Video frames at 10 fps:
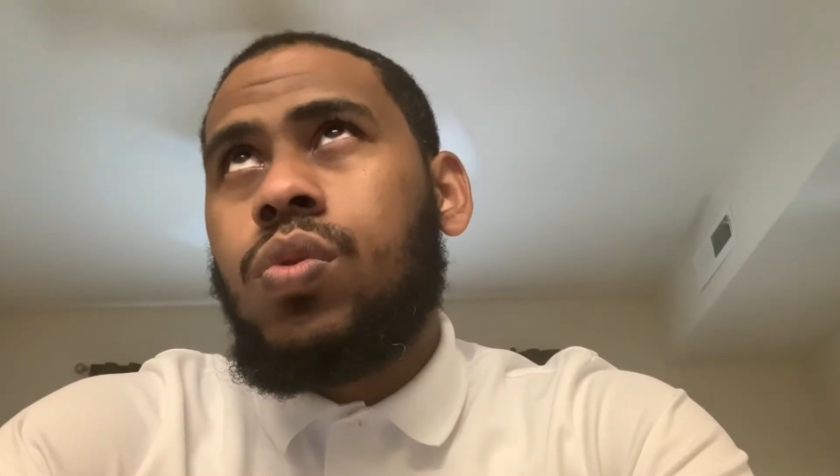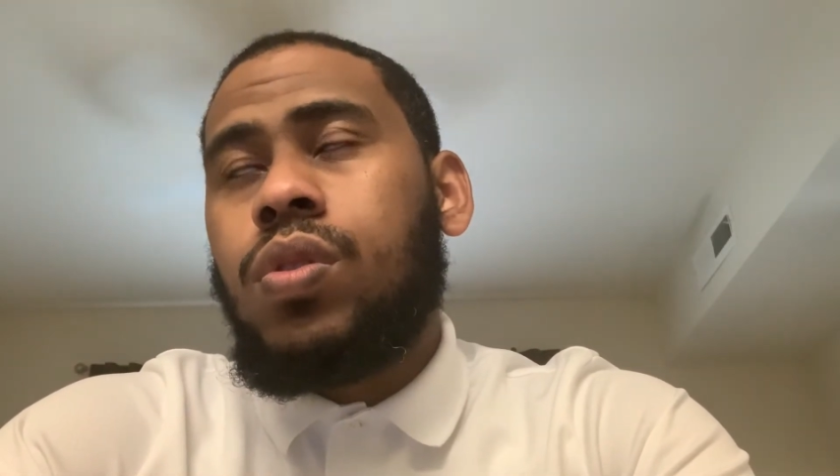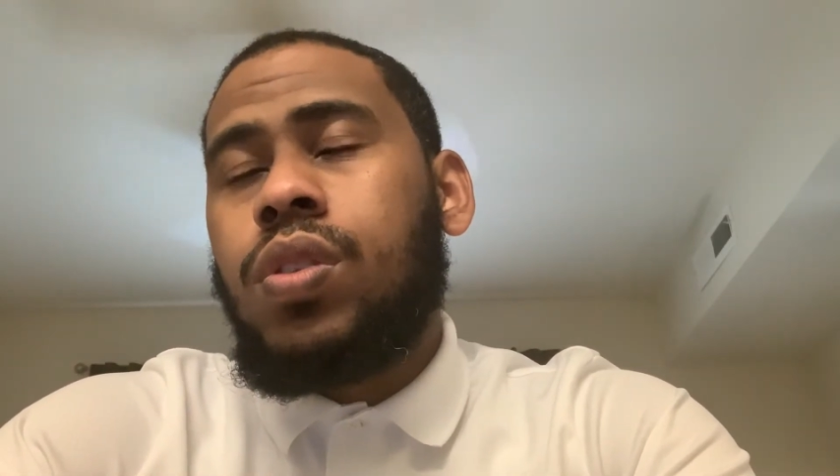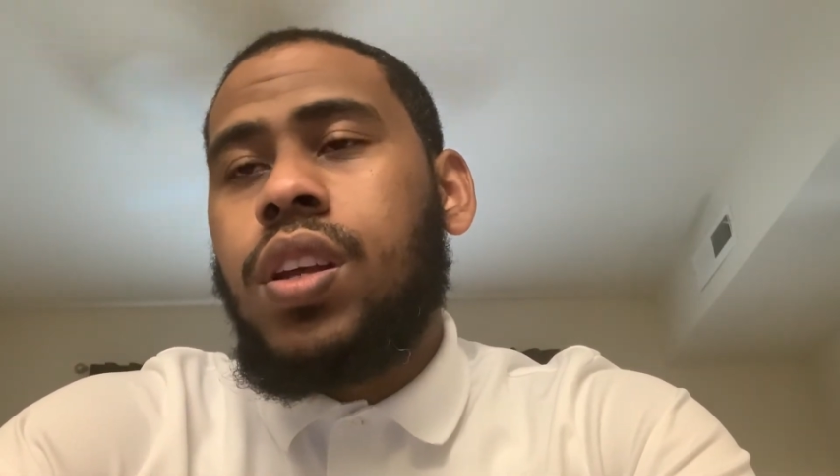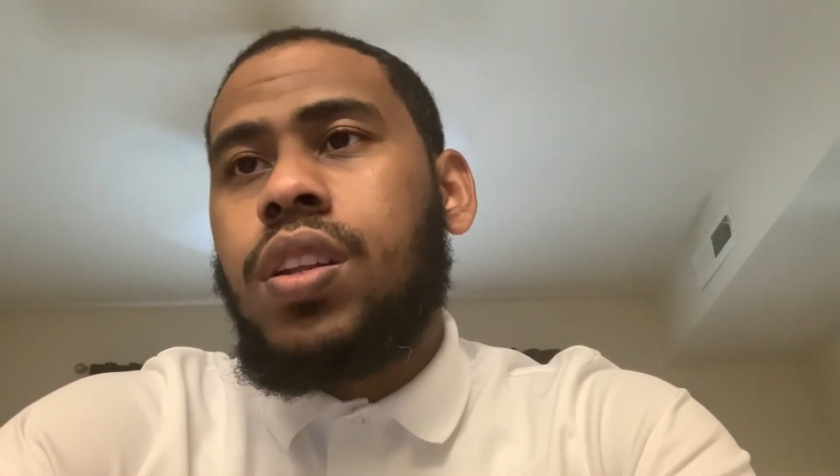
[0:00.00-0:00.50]

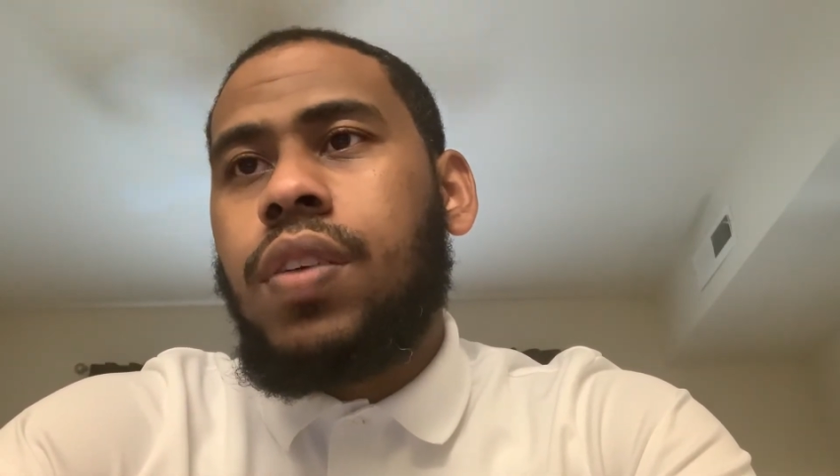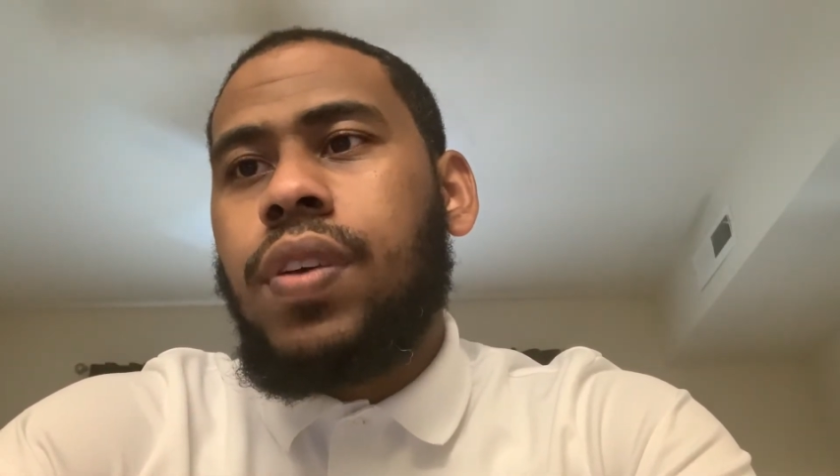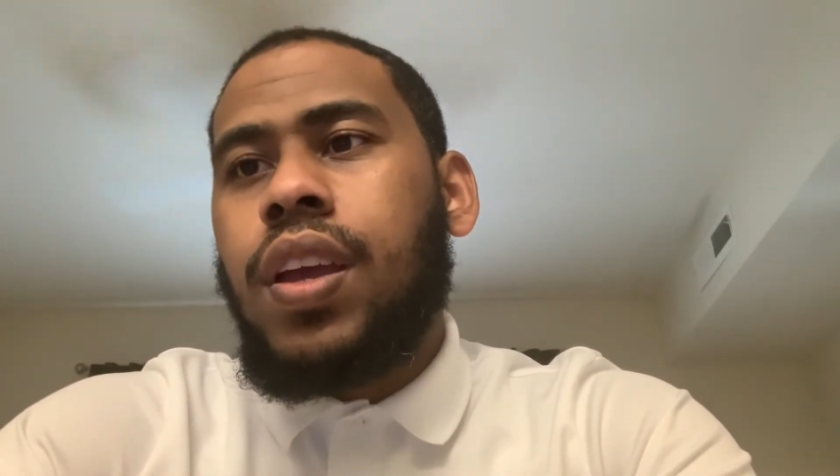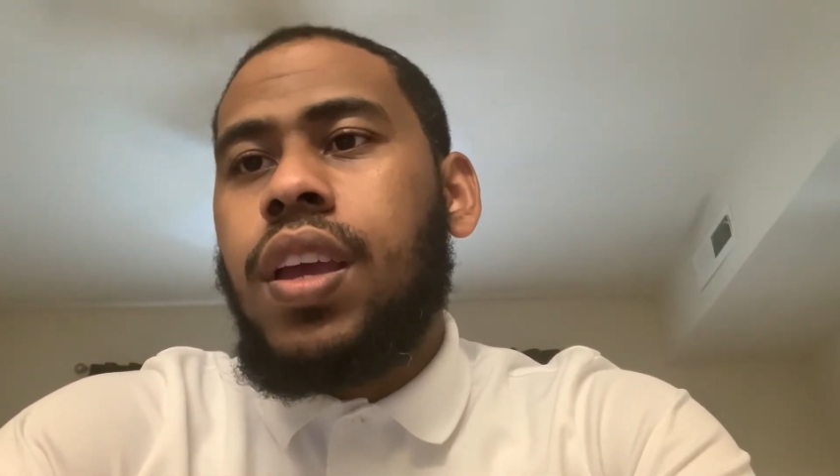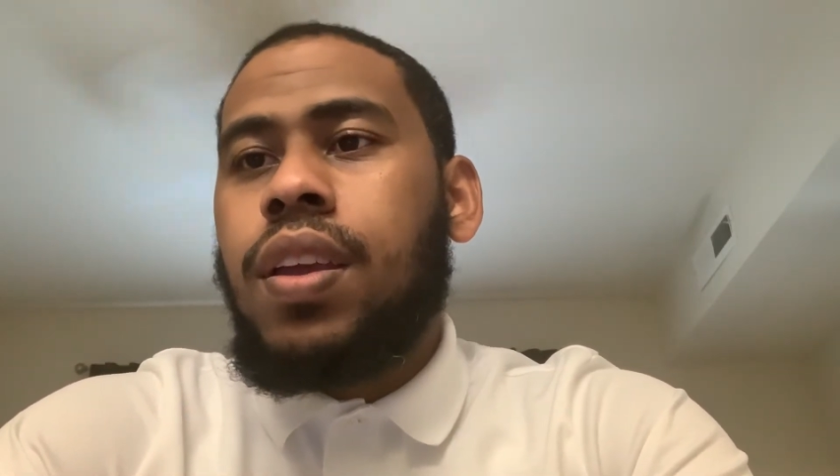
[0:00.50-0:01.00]
that's the
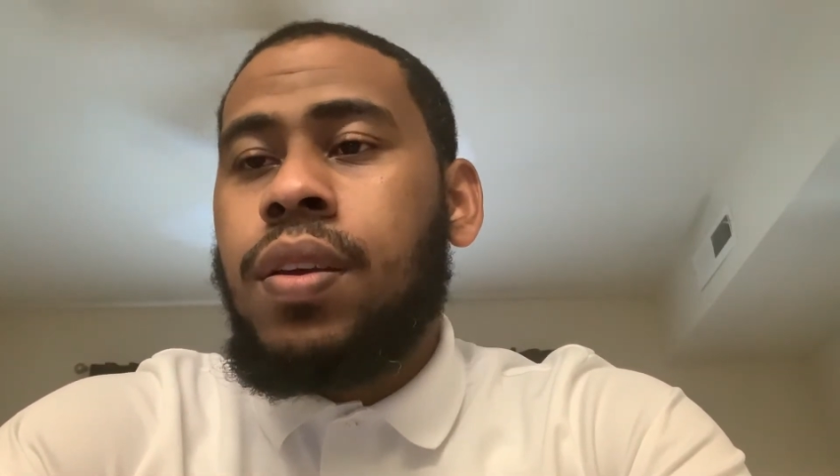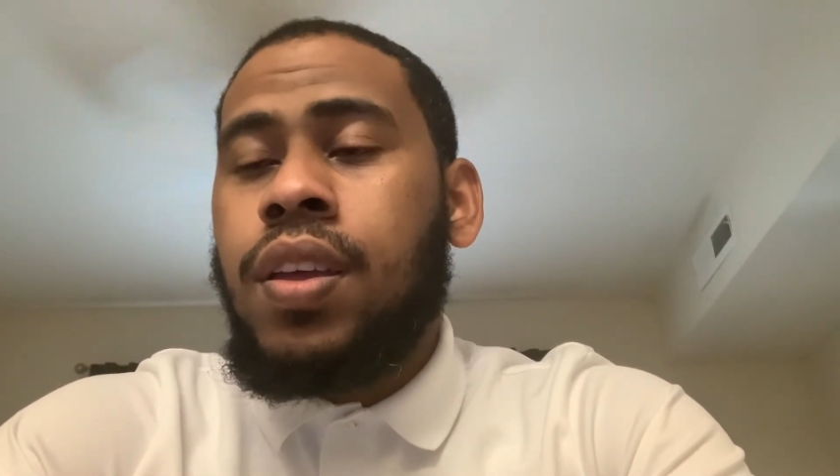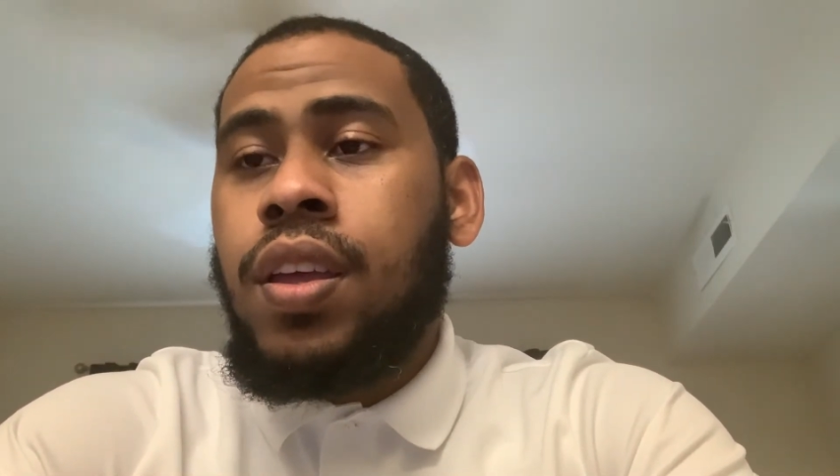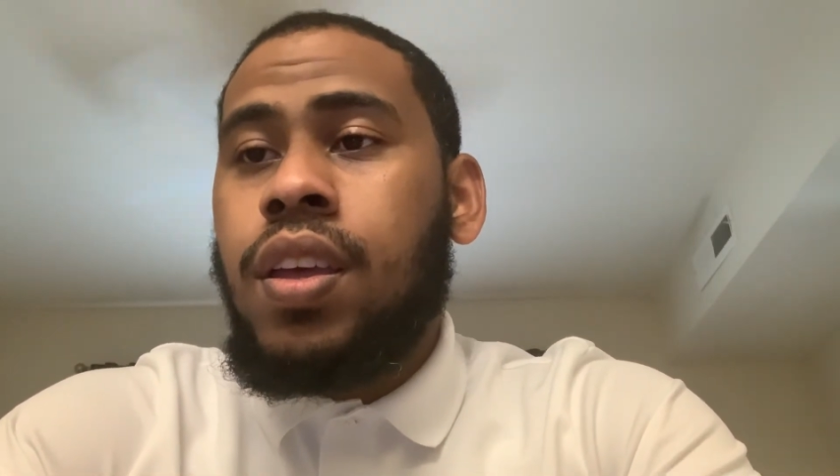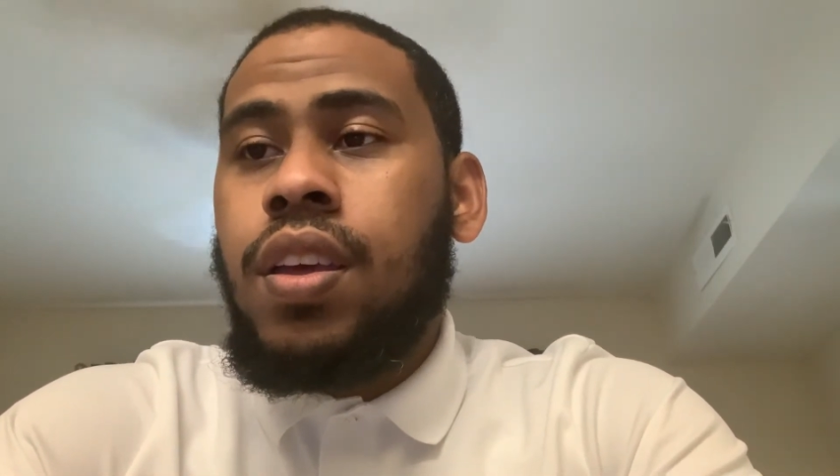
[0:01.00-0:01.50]
other game.
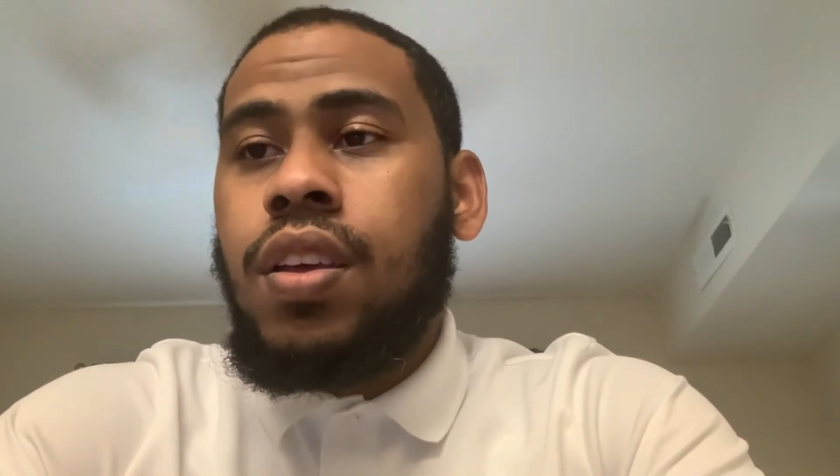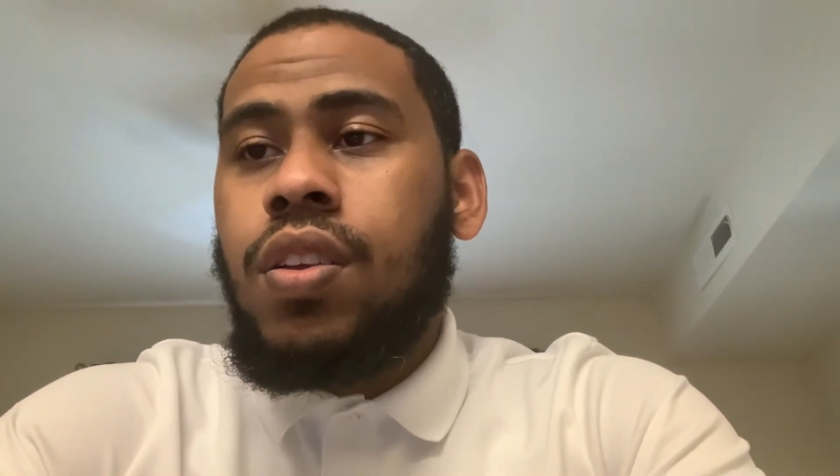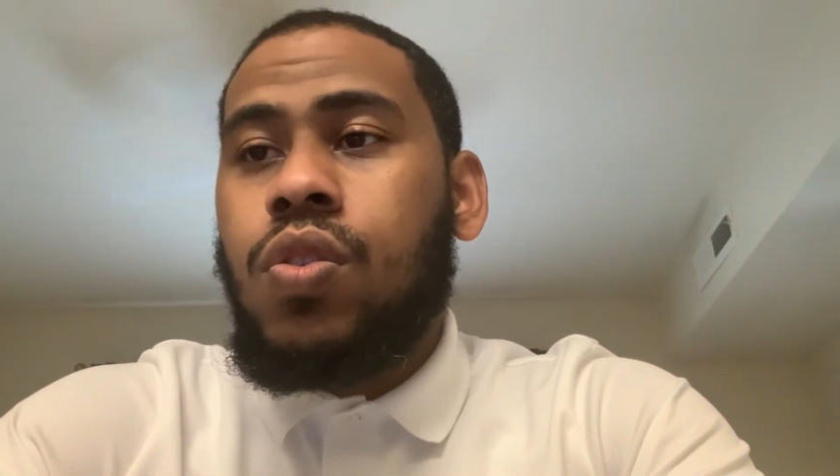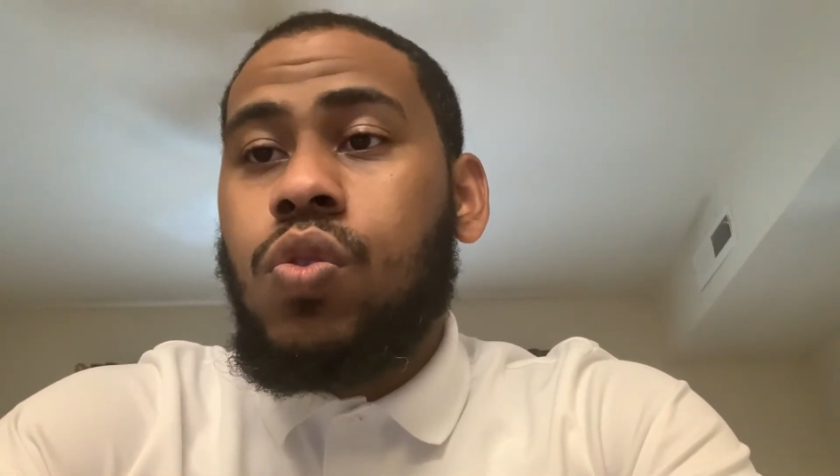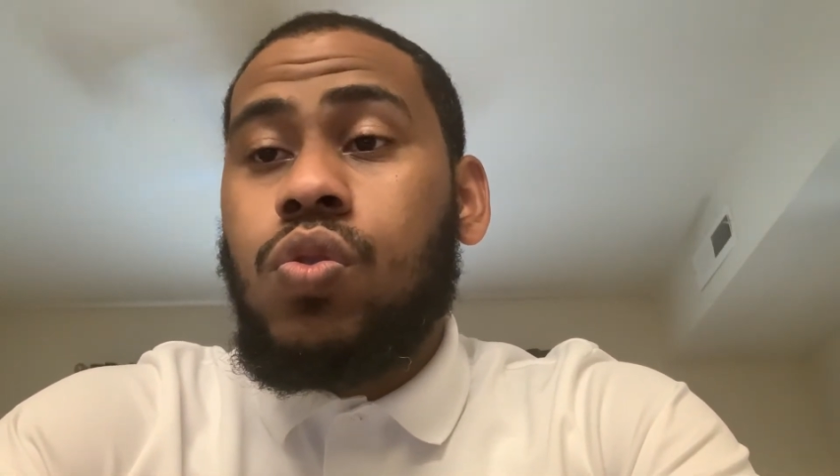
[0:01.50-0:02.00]

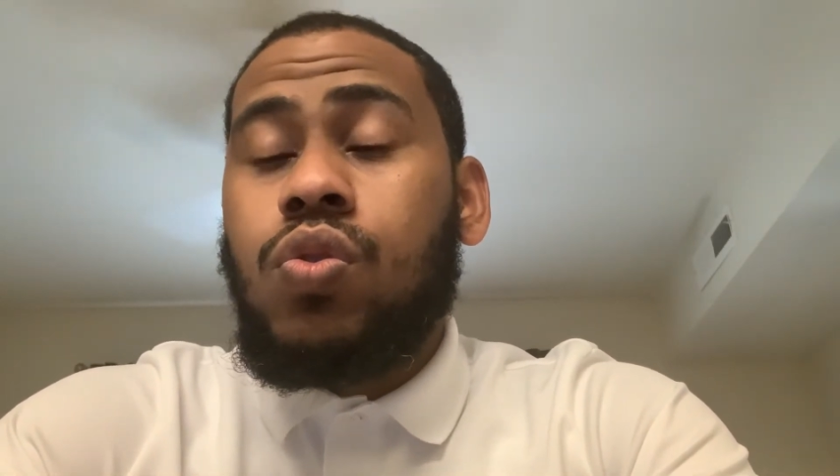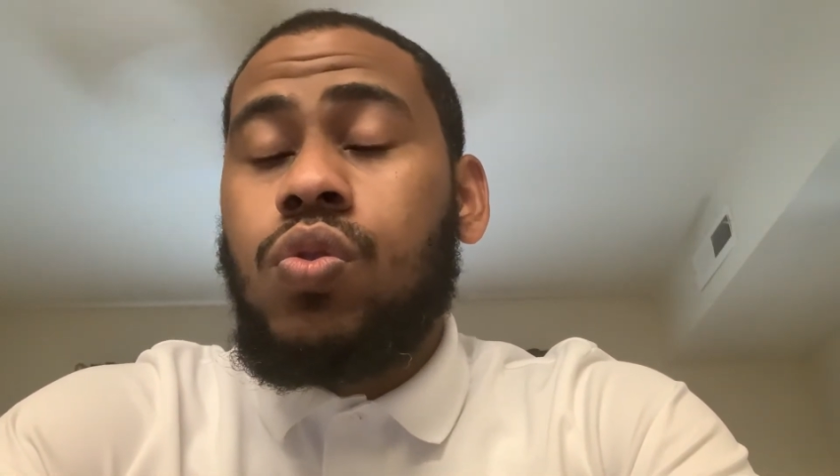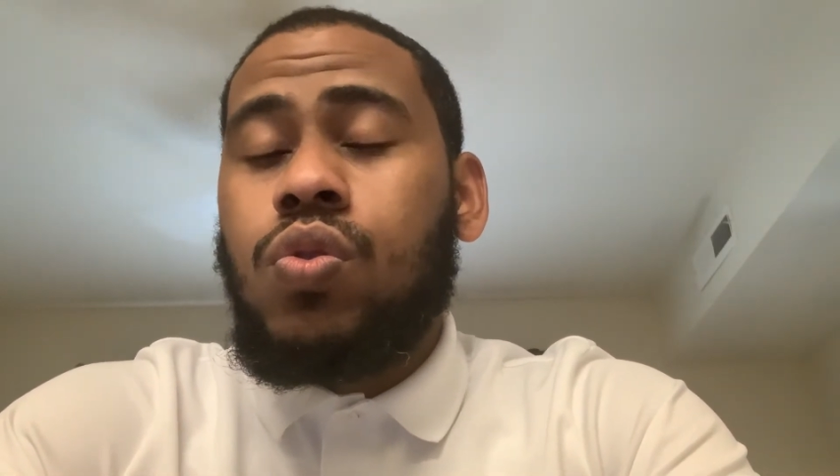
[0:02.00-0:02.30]
Little